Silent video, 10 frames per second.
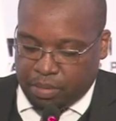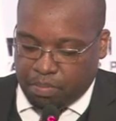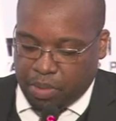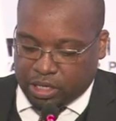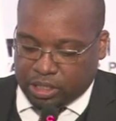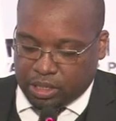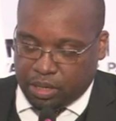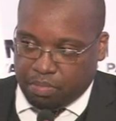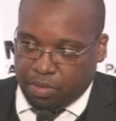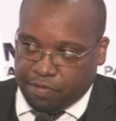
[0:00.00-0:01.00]

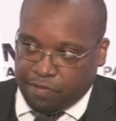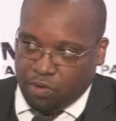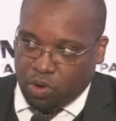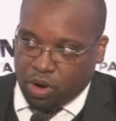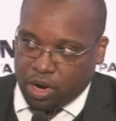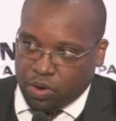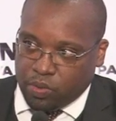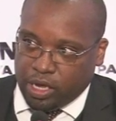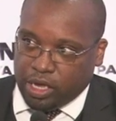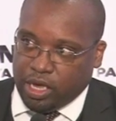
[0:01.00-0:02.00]
But before
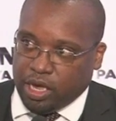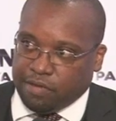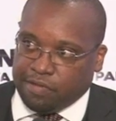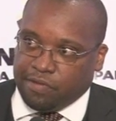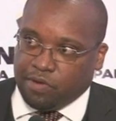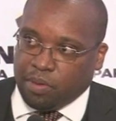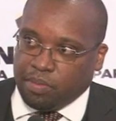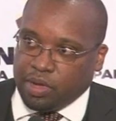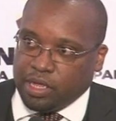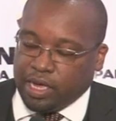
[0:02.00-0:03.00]
we hear
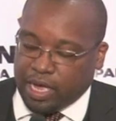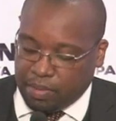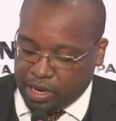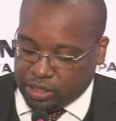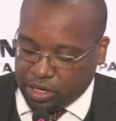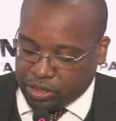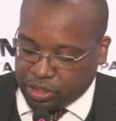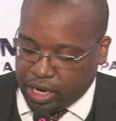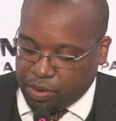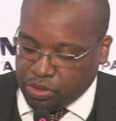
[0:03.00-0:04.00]
from the cabinet
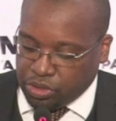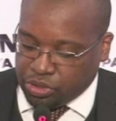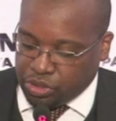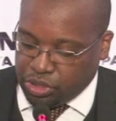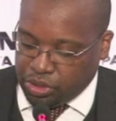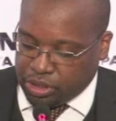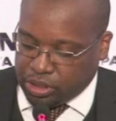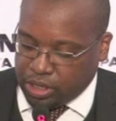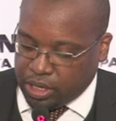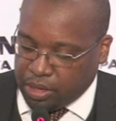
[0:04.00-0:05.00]
secretary, I want to
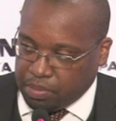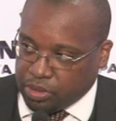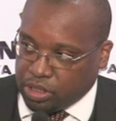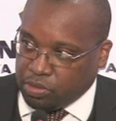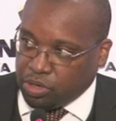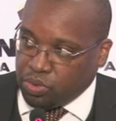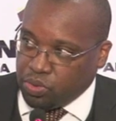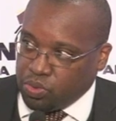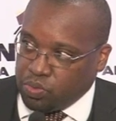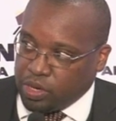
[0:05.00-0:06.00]
introduce someone
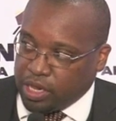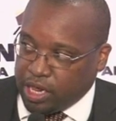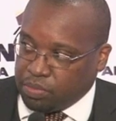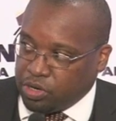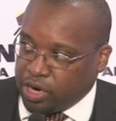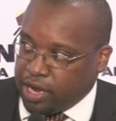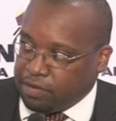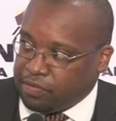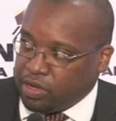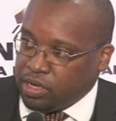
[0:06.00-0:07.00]
who will help
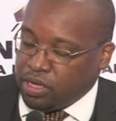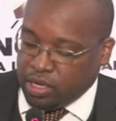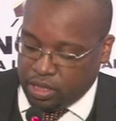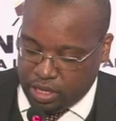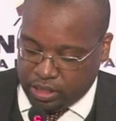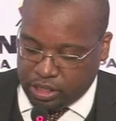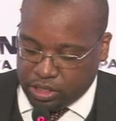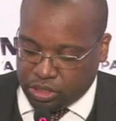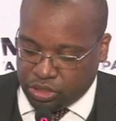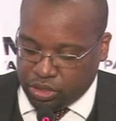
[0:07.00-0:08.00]
drive this
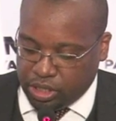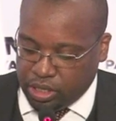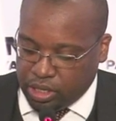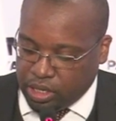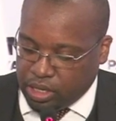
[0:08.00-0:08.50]
industry.